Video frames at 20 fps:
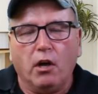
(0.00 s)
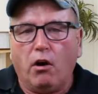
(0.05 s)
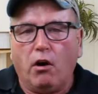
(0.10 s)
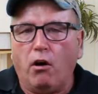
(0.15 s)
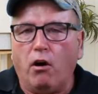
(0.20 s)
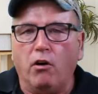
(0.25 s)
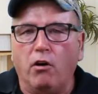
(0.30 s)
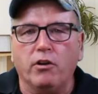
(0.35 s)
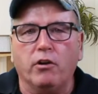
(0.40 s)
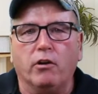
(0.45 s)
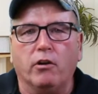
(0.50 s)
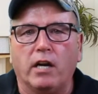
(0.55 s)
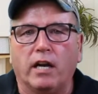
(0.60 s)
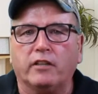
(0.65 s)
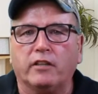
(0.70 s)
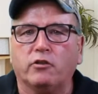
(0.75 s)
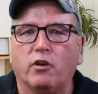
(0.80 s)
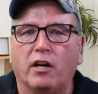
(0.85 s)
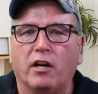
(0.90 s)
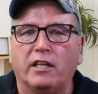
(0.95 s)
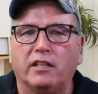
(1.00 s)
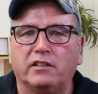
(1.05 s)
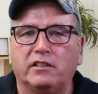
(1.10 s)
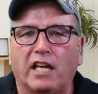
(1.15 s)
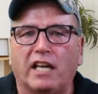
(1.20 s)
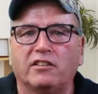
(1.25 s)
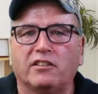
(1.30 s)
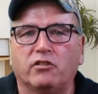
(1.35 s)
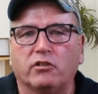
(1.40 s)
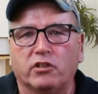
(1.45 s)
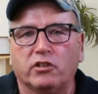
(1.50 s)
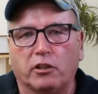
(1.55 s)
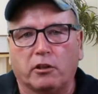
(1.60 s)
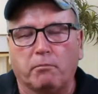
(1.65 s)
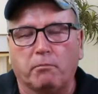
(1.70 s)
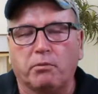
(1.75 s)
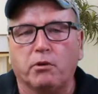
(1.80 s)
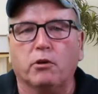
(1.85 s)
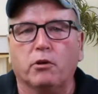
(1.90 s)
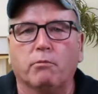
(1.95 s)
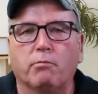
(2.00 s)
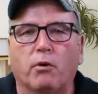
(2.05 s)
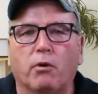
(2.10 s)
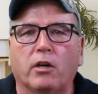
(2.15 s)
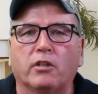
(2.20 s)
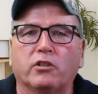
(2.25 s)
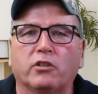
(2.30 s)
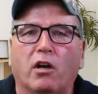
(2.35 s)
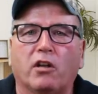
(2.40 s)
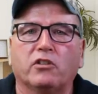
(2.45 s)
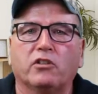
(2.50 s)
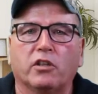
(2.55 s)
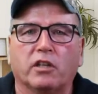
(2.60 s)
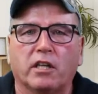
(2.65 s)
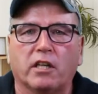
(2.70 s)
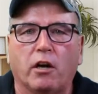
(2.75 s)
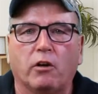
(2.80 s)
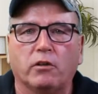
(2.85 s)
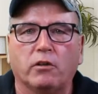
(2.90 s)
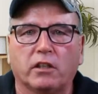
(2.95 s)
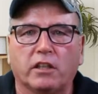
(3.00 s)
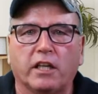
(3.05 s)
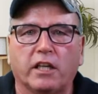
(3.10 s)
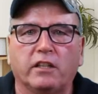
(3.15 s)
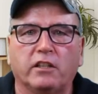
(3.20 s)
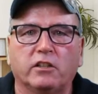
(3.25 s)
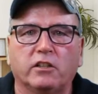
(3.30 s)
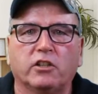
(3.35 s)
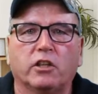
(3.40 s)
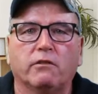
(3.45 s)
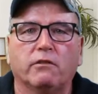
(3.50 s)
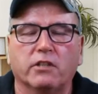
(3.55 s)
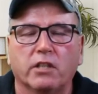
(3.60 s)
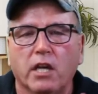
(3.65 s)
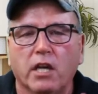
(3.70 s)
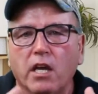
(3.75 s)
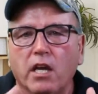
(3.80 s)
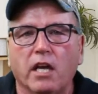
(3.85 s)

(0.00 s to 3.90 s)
all your electronic sensors, the computer boards all taken out and cleaned and serviced.